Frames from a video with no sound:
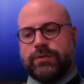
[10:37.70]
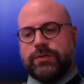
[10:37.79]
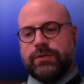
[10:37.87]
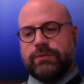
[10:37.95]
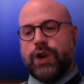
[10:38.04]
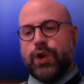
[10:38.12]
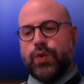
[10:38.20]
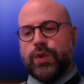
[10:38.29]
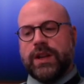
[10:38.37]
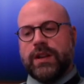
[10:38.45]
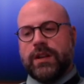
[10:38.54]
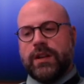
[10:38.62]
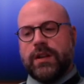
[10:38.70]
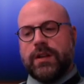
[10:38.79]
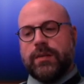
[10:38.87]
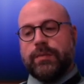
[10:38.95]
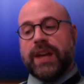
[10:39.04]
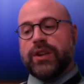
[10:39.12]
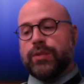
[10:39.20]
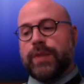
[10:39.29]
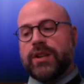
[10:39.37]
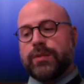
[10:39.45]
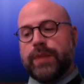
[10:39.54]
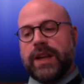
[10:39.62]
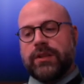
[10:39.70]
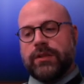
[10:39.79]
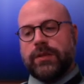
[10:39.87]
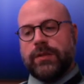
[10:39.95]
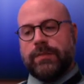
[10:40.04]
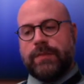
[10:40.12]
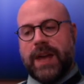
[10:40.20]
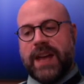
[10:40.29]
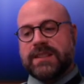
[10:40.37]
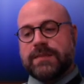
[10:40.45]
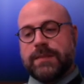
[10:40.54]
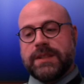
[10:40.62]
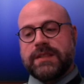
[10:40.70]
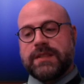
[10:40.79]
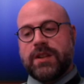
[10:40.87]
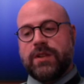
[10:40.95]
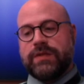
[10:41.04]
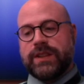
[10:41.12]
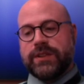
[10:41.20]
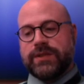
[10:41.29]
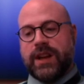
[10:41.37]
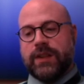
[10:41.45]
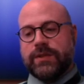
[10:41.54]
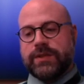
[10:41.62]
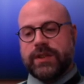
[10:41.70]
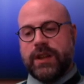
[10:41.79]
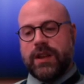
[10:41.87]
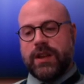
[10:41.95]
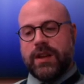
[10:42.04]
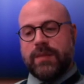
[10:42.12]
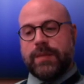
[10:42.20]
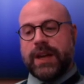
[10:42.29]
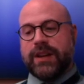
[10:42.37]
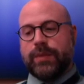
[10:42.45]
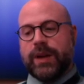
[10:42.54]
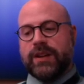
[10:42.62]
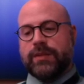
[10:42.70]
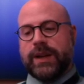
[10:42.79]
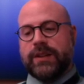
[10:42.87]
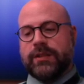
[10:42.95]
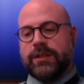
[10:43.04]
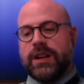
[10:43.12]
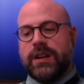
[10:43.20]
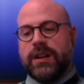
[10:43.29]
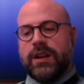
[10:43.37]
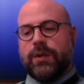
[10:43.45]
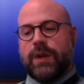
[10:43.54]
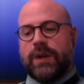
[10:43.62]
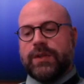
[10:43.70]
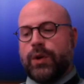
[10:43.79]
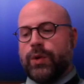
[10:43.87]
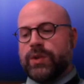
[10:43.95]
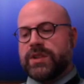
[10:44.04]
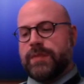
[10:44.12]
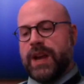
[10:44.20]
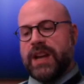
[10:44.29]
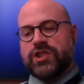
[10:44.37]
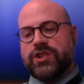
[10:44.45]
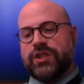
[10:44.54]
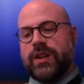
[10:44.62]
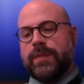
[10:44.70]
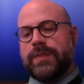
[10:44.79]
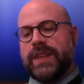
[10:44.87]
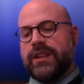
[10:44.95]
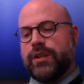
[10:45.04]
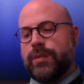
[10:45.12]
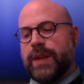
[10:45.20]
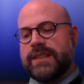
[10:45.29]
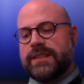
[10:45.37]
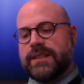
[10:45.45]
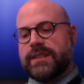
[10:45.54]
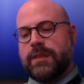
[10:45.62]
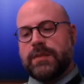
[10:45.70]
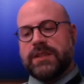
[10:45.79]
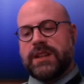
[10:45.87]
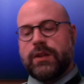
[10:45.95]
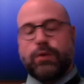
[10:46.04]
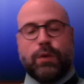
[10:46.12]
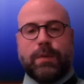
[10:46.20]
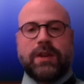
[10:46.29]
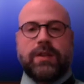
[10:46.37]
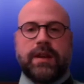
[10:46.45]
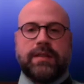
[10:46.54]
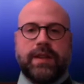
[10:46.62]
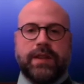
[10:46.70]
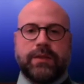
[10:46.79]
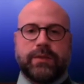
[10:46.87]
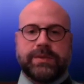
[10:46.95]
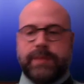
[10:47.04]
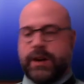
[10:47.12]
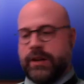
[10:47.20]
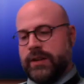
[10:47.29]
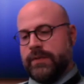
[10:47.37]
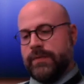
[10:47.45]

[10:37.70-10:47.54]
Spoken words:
Road. Pedal, pedal, pedal, past Mrs. Cofield's house. Pedal, pedal, pedal, around the horse pasture and up the hill past the cemetery where my grandfather was buried.